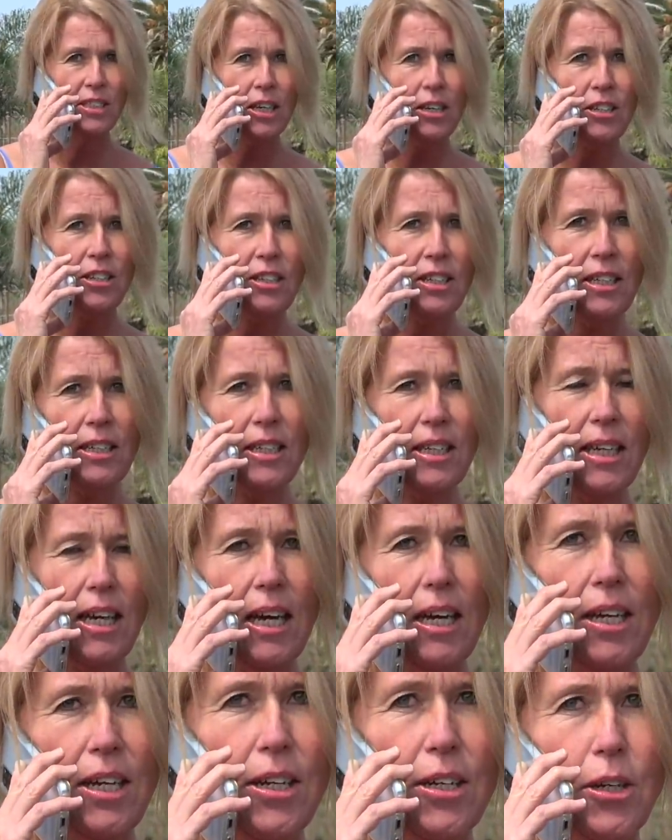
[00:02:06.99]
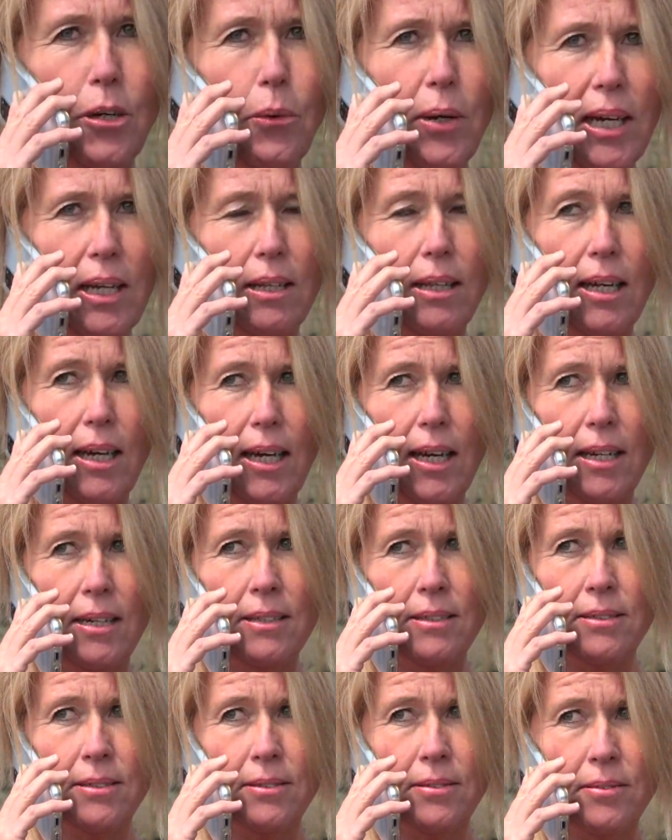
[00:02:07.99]
So you need to get here quickly.
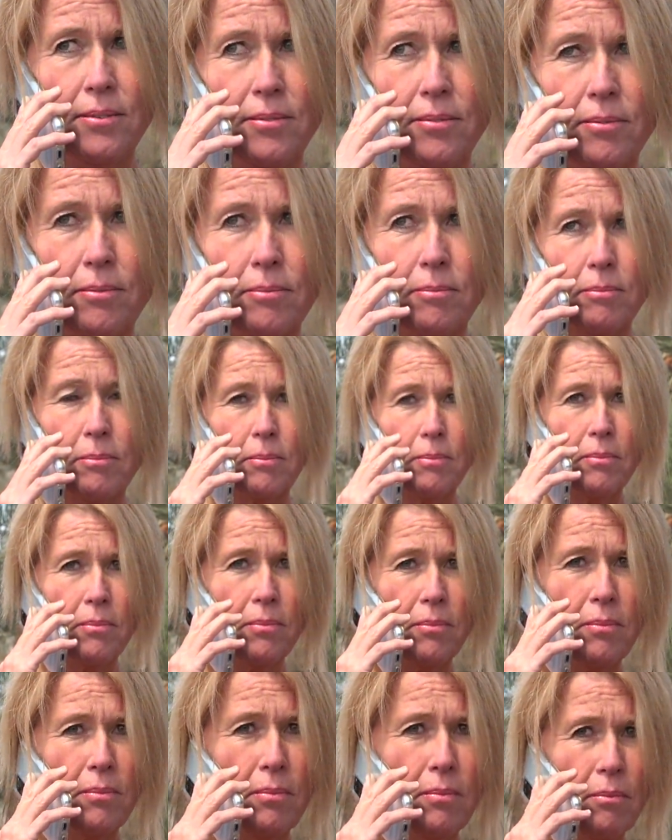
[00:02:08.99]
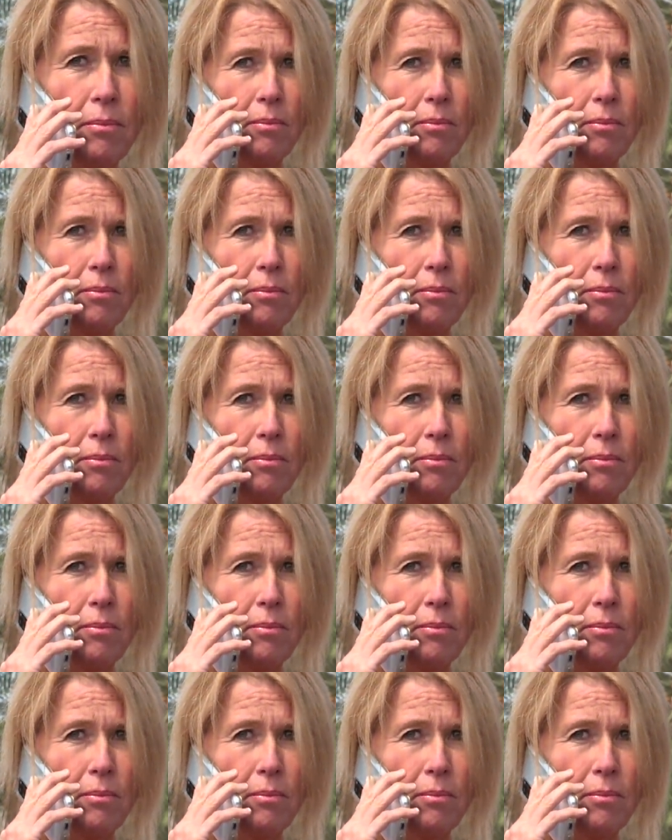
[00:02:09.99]
You guys are being